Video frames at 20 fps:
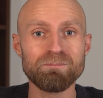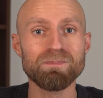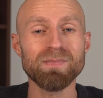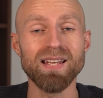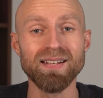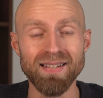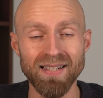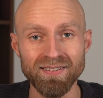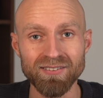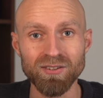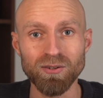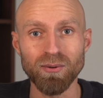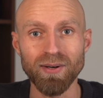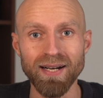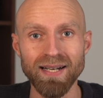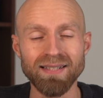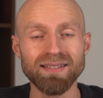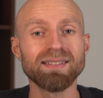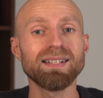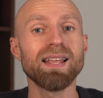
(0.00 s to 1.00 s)
then that's
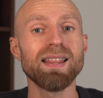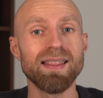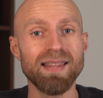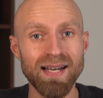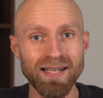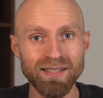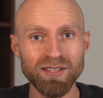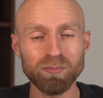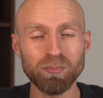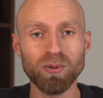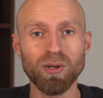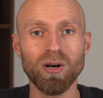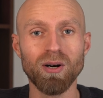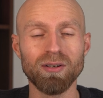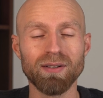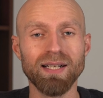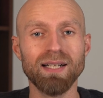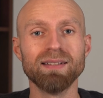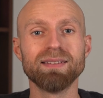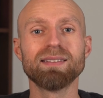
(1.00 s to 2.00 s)
great. That is
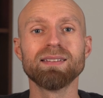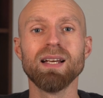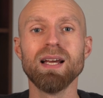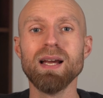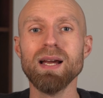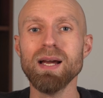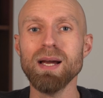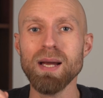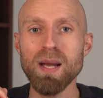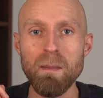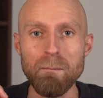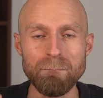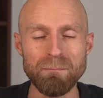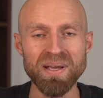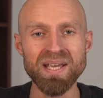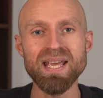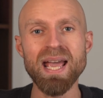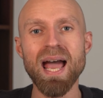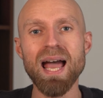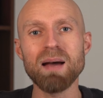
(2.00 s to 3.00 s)
progress.
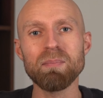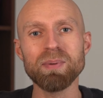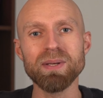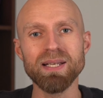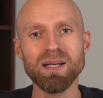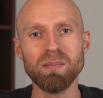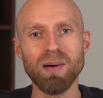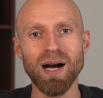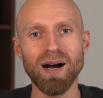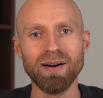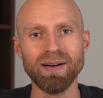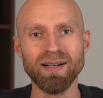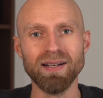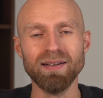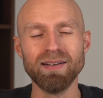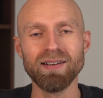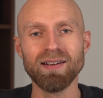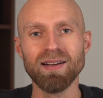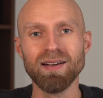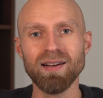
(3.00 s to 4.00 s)
Be happy about
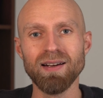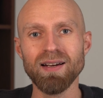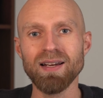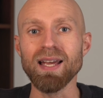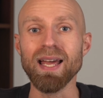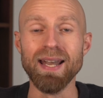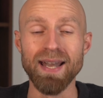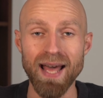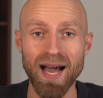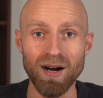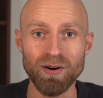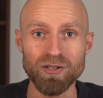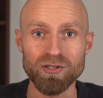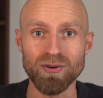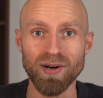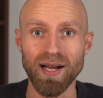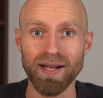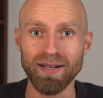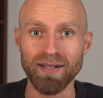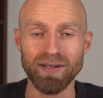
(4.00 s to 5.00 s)
it, and now
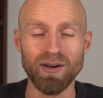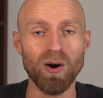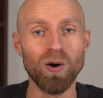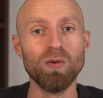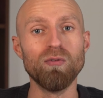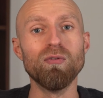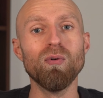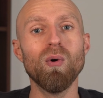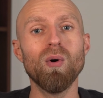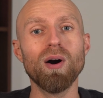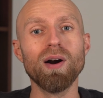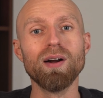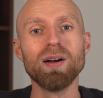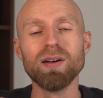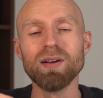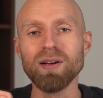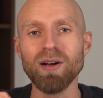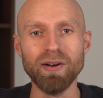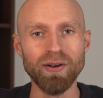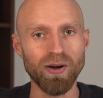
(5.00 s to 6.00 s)
try to go for
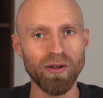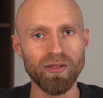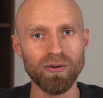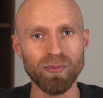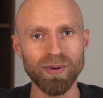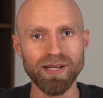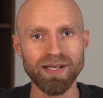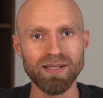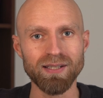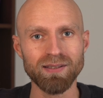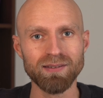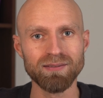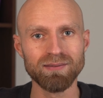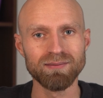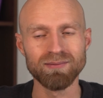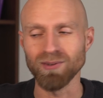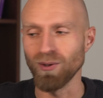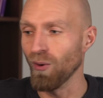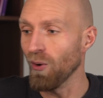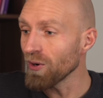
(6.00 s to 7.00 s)
another week,
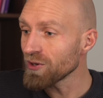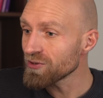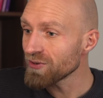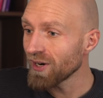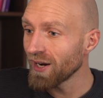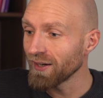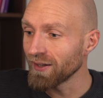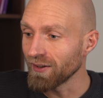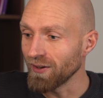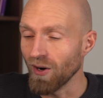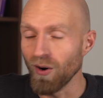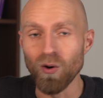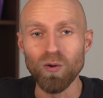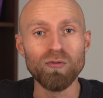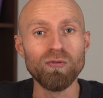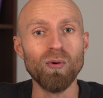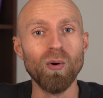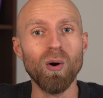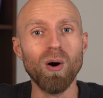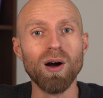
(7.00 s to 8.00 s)
or try to go
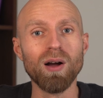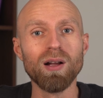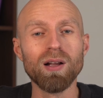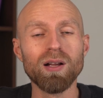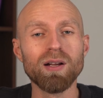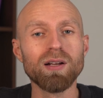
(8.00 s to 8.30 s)
for